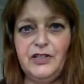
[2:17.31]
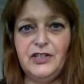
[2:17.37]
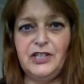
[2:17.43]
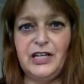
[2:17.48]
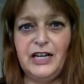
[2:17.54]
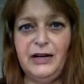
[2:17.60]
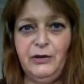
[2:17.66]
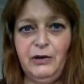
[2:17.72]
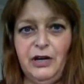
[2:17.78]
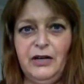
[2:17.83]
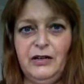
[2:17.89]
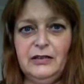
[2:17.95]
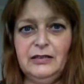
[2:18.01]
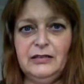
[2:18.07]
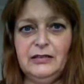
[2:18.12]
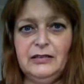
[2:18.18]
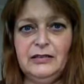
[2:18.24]
shower
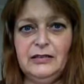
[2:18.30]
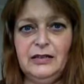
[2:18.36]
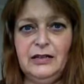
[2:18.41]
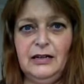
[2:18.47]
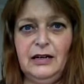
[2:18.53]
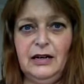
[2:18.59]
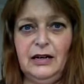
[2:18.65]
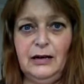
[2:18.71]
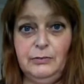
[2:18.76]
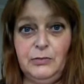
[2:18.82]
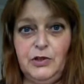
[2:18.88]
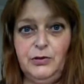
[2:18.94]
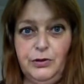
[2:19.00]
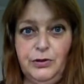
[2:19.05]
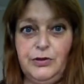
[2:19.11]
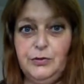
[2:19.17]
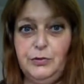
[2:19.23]

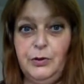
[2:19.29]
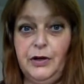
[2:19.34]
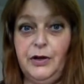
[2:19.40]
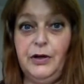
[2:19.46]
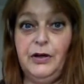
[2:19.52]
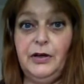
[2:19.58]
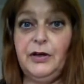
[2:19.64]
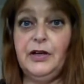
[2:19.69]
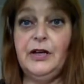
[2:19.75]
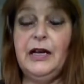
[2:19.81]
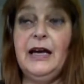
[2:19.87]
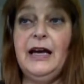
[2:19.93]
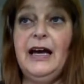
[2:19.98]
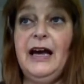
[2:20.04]
do its work,